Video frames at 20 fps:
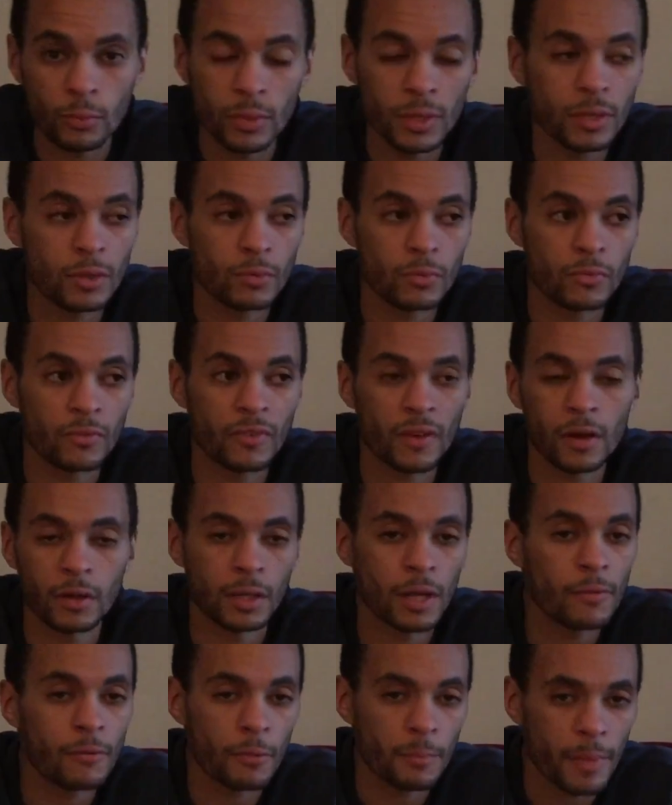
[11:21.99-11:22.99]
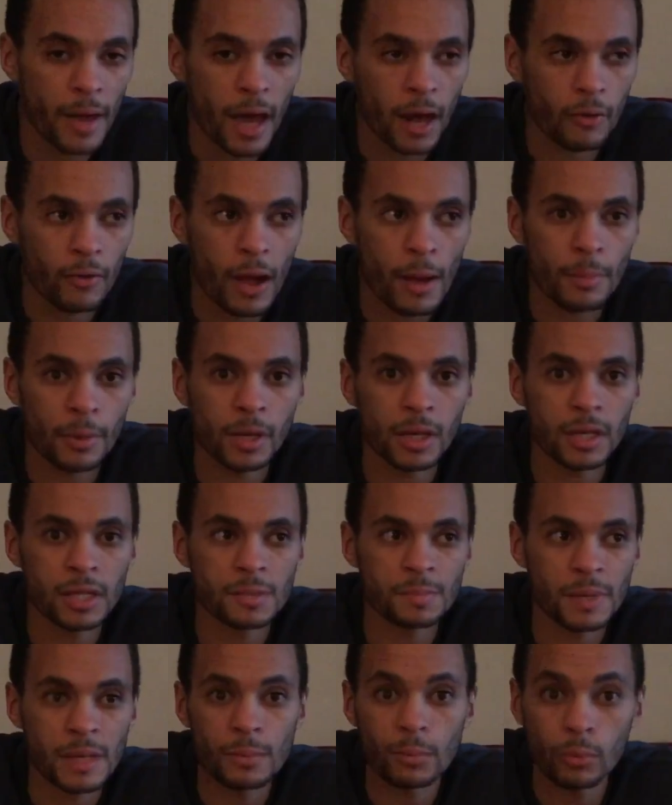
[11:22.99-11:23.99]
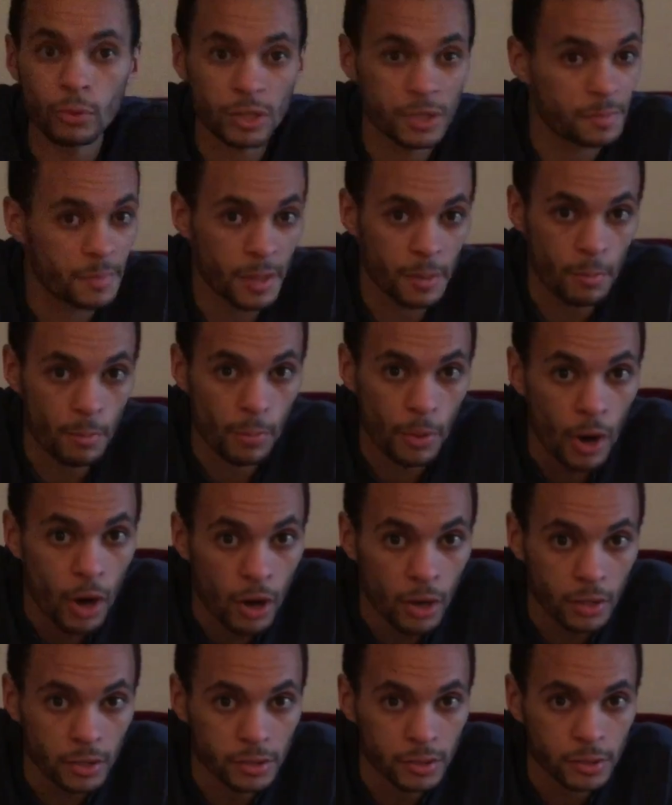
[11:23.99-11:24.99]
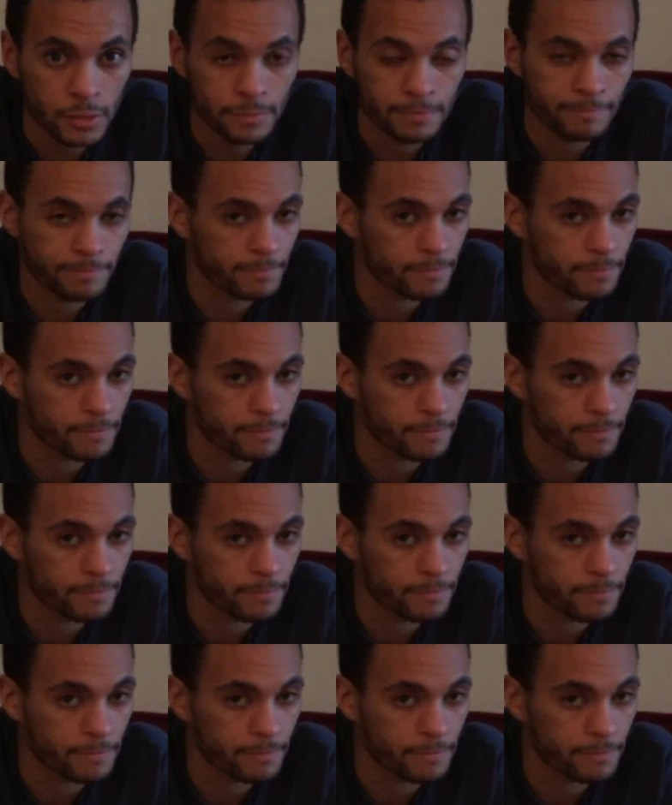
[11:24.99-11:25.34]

We fell in love with battle rap because people were spitting bars,